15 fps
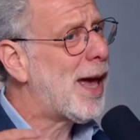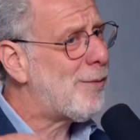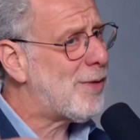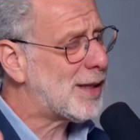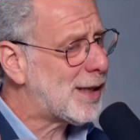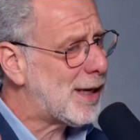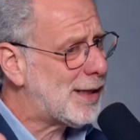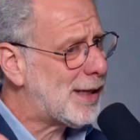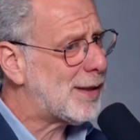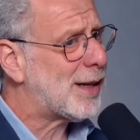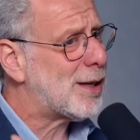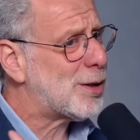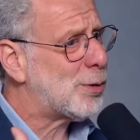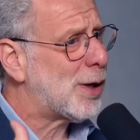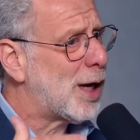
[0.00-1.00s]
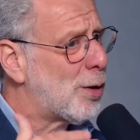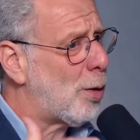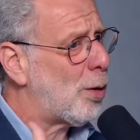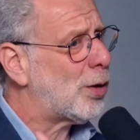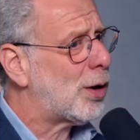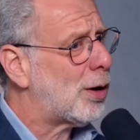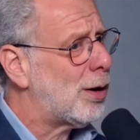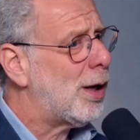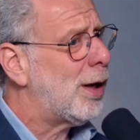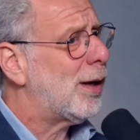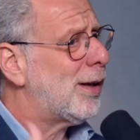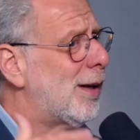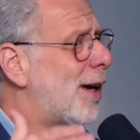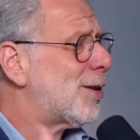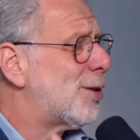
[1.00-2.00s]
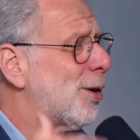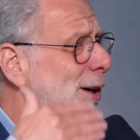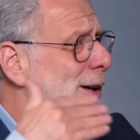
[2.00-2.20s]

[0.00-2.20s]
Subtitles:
we have this idea that as you get older, yes,